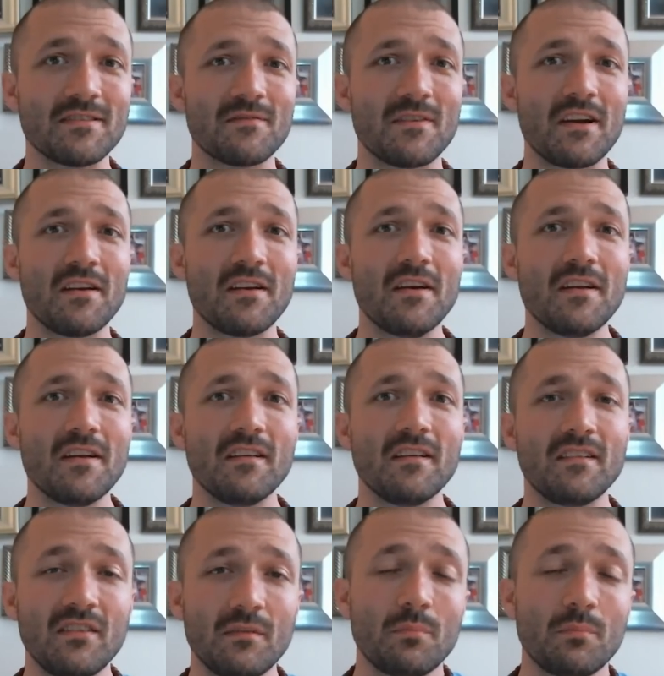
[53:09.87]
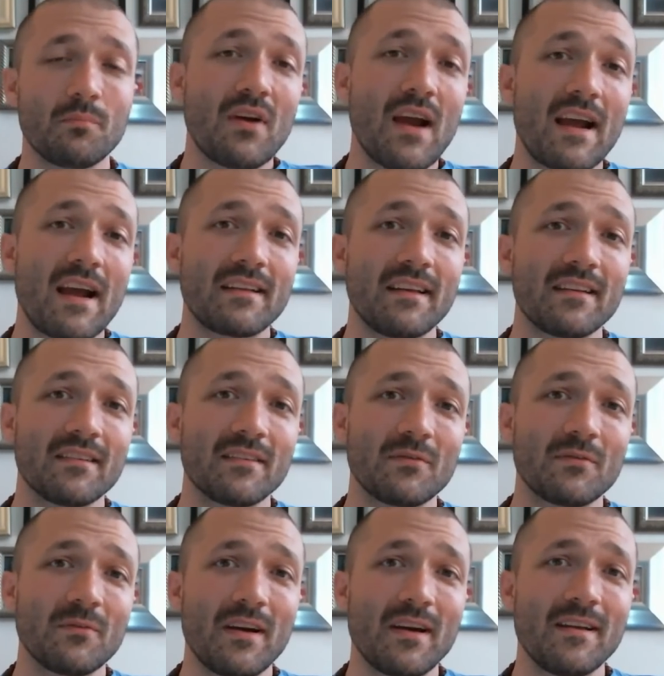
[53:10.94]
right? This is practice,
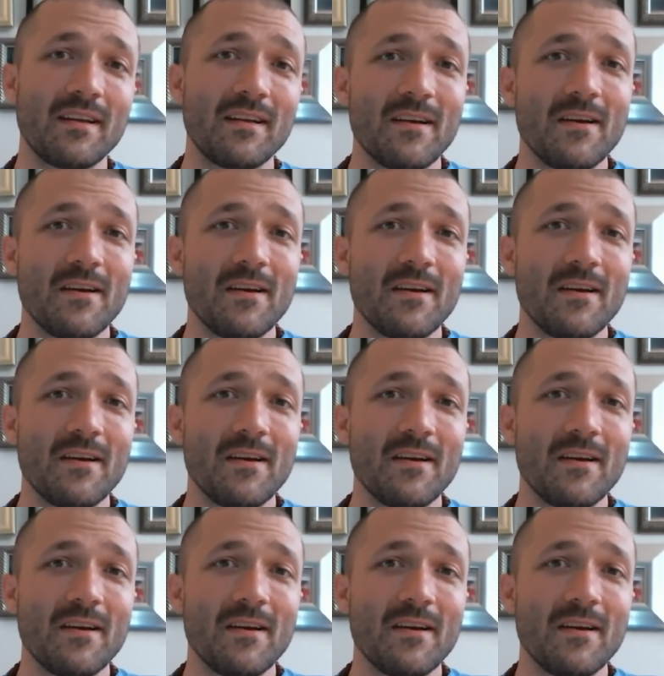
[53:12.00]
right?